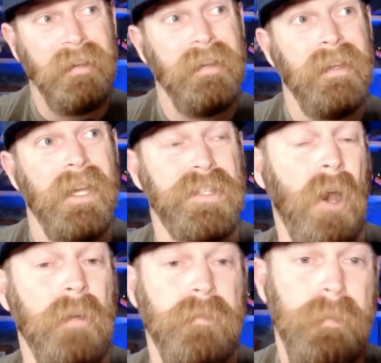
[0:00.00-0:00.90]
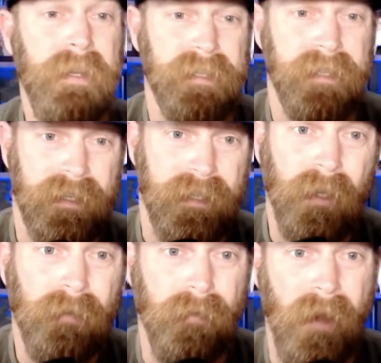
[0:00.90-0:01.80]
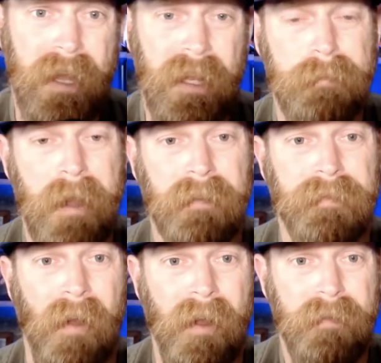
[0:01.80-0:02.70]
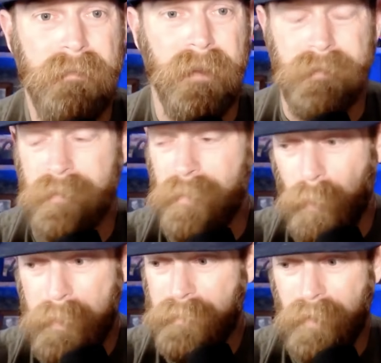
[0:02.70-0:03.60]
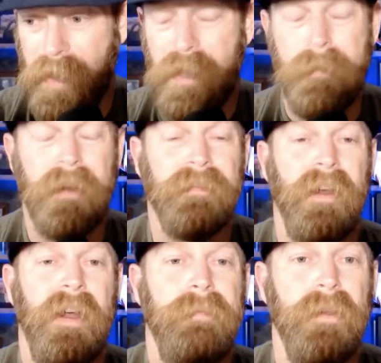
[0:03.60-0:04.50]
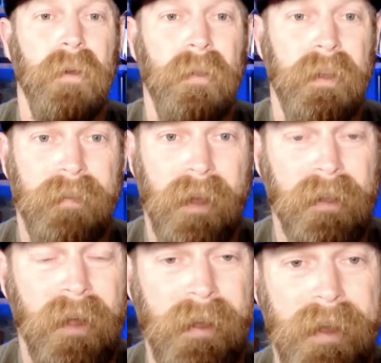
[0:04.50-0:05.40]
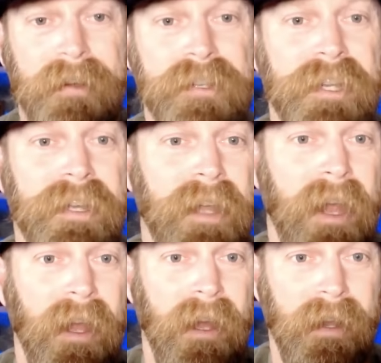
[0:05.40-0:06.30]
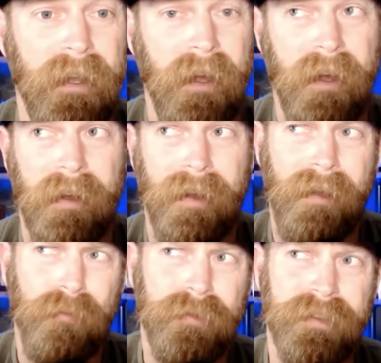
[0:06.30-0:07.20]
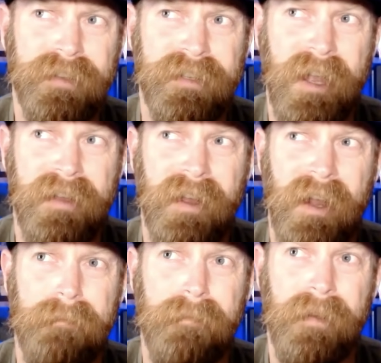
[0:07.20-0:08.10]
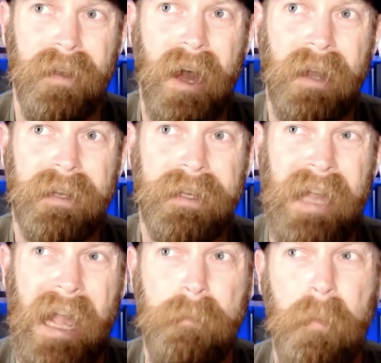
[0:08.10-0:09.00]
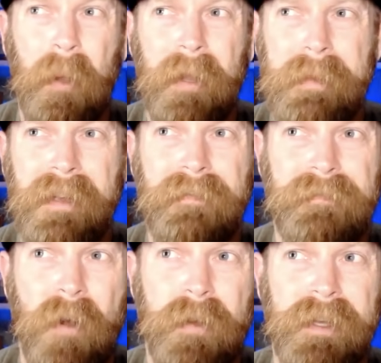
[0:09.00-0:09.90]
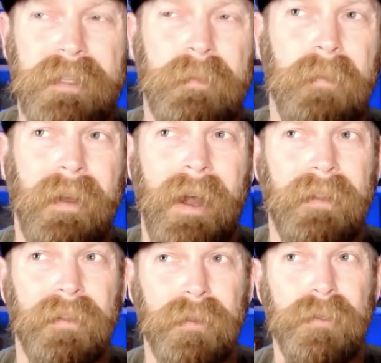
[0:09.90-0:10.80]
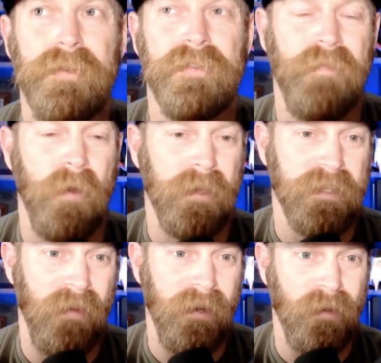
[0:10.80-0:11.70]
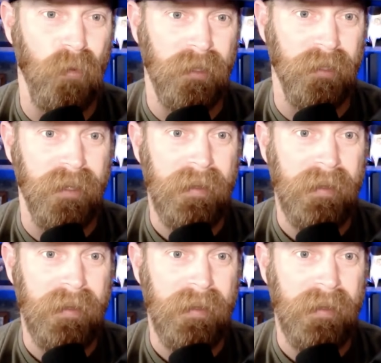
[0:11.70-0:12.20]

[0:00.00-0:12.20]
It's hard for me to sit still for any amount of time. If you've known me for any amount of time, you know that I've got a lot of energy, and I wouldn't say that I'm not capable of being focused, but I lose focus very quickly.